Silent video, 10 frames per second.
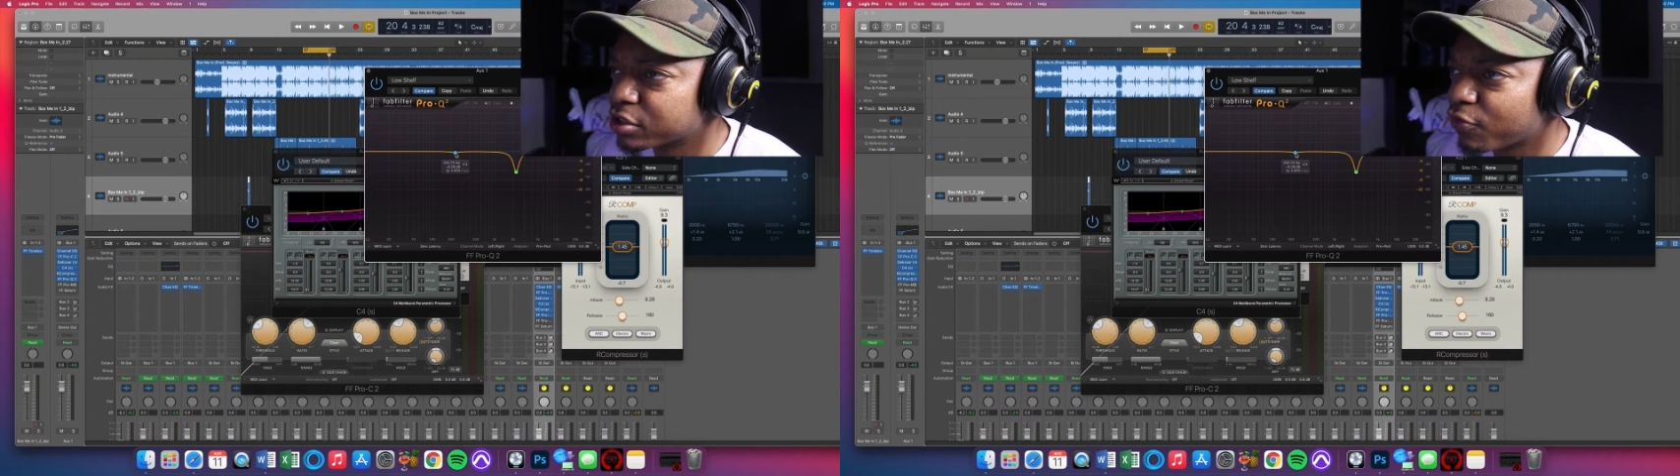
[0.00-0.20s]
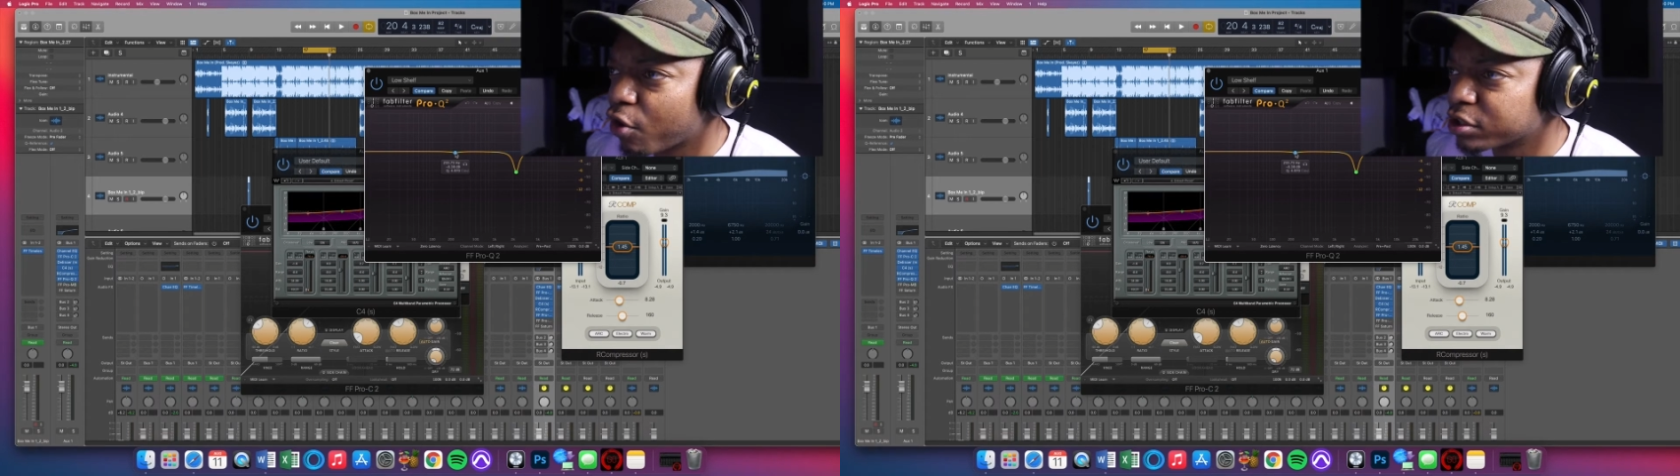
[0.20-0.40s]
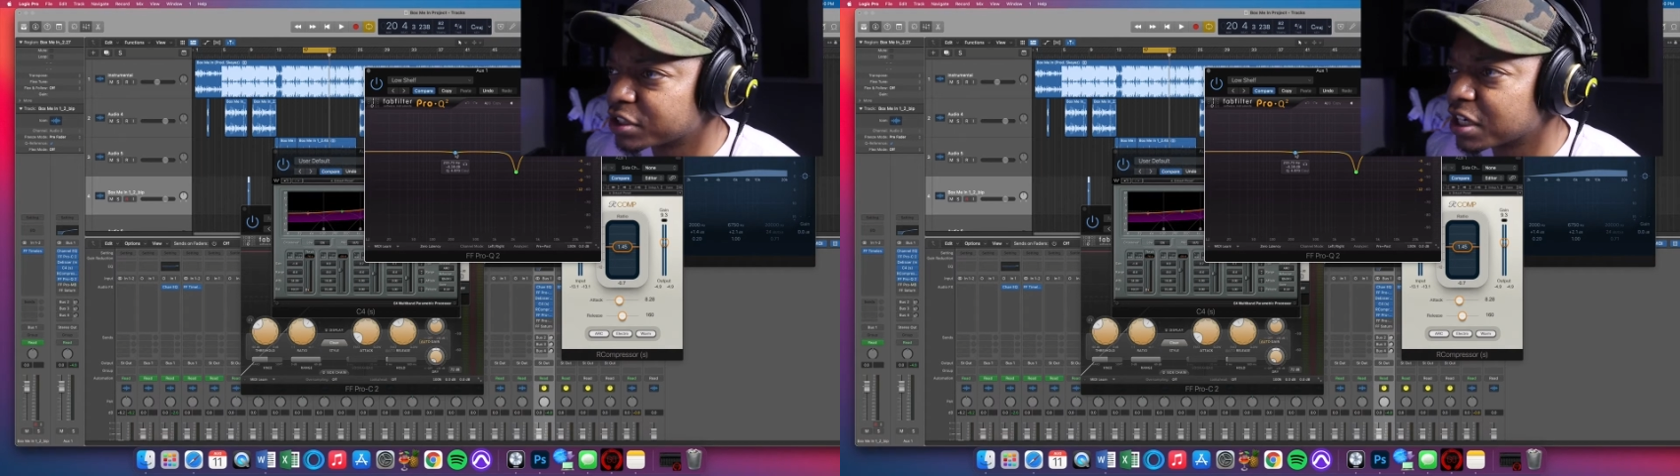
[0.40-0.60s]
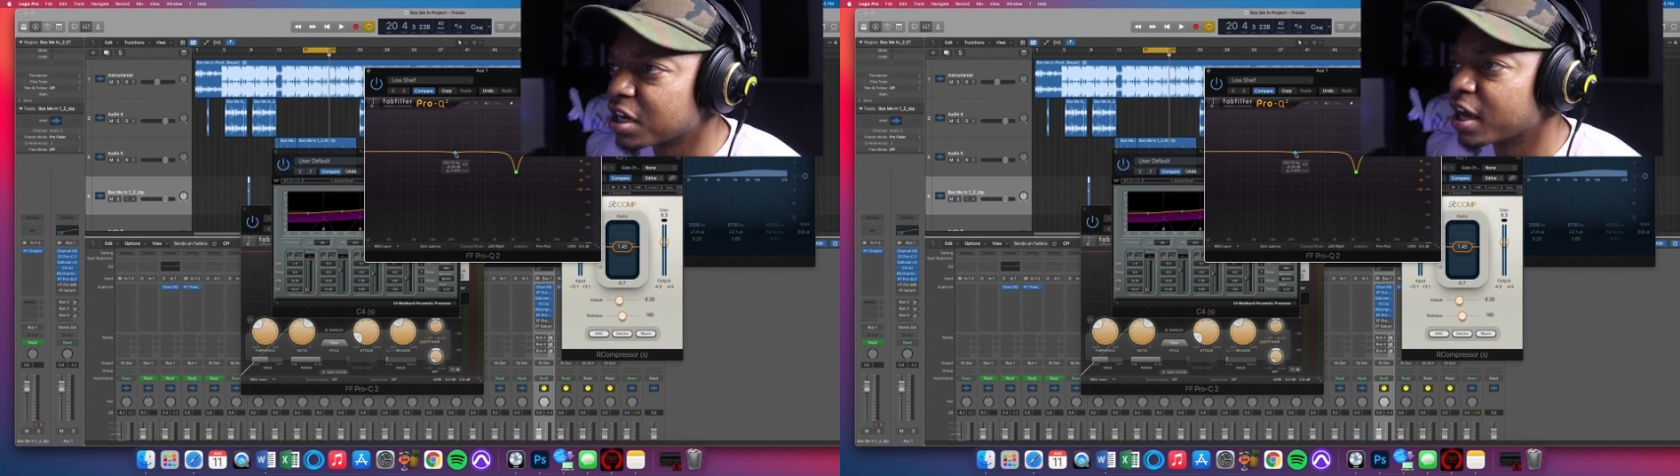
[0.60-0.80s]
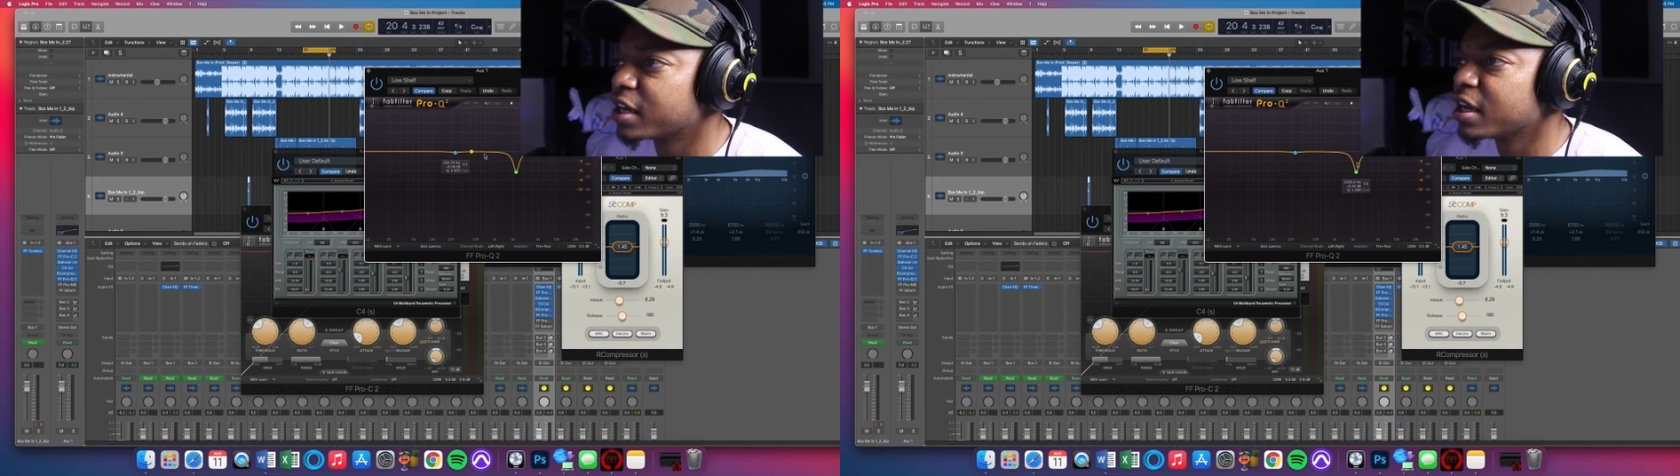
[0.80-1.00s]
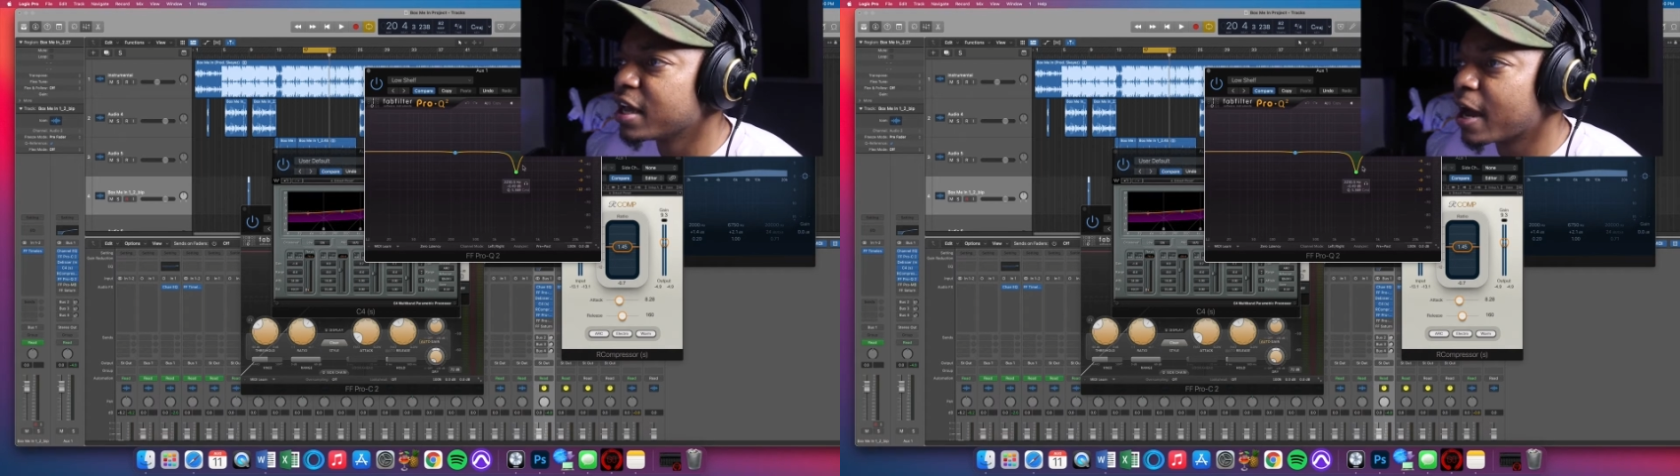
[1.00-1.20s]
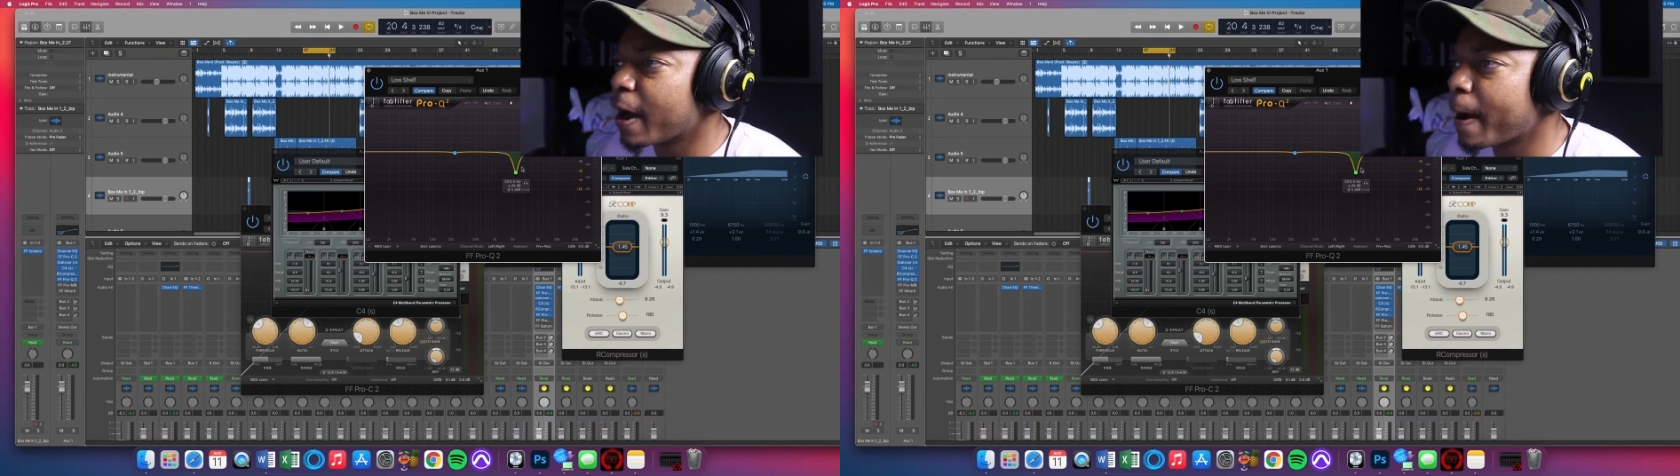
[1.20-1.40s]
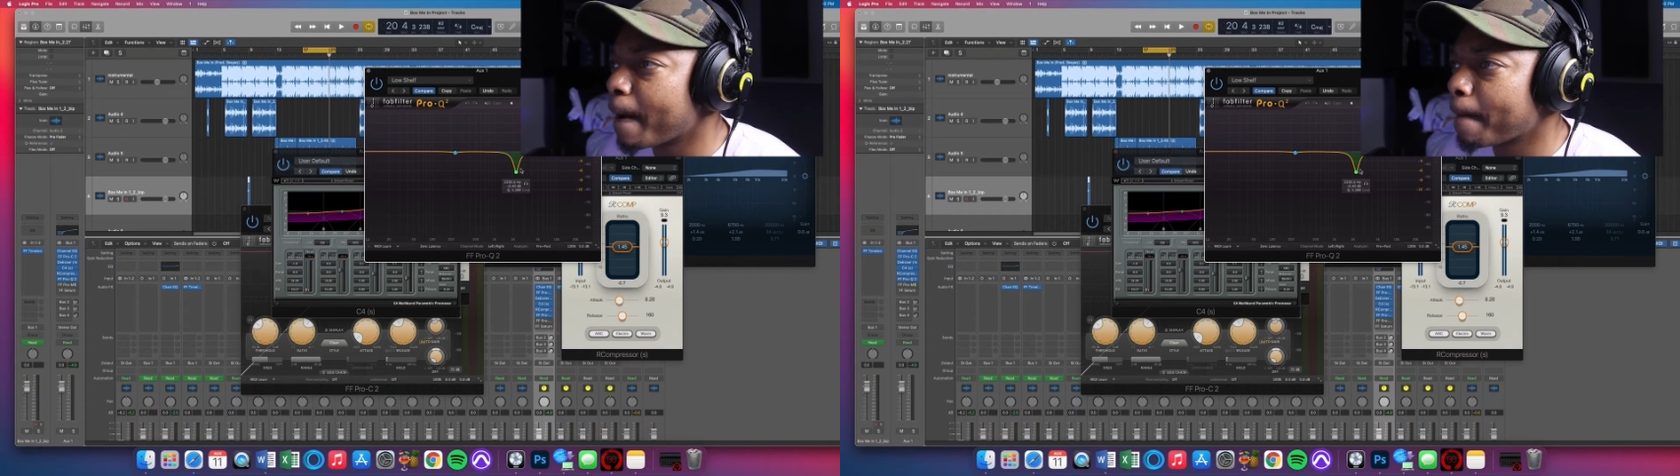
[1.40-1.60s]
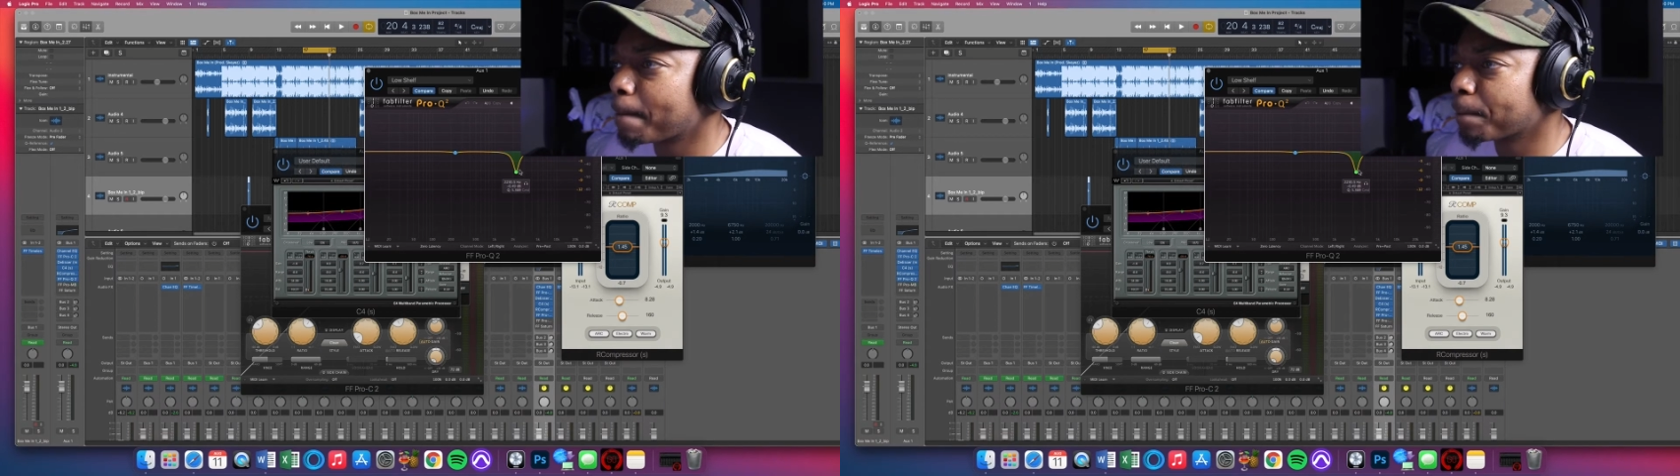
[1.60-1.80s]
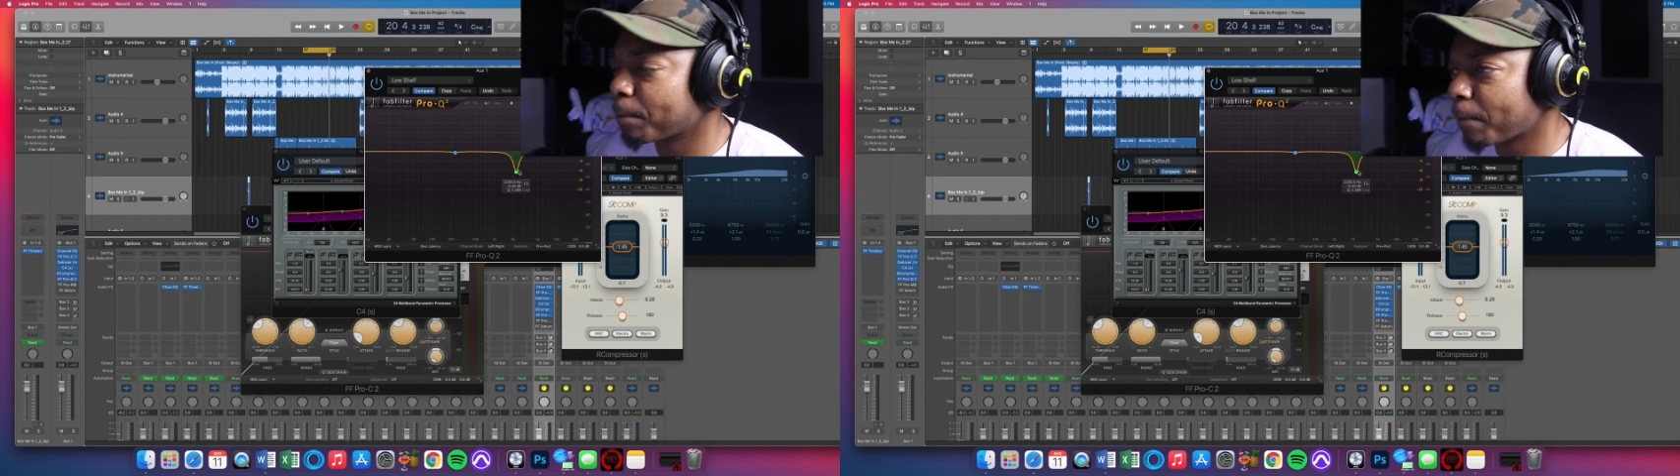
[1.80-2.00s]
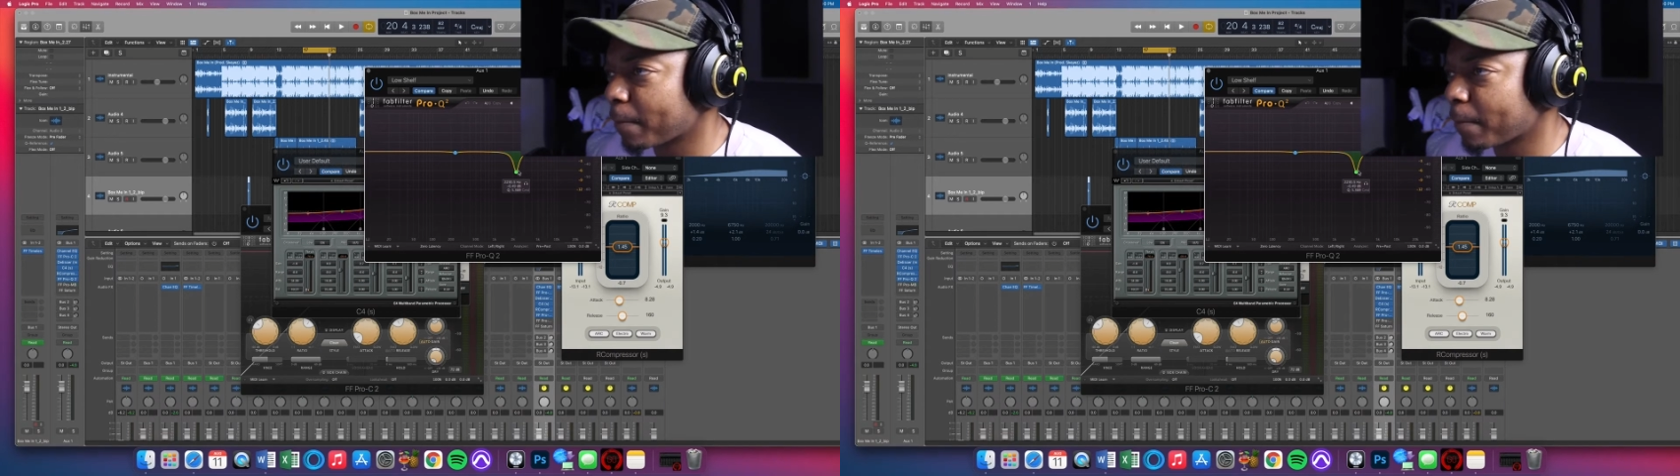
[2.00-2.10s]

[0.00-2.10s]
as far as the cut, and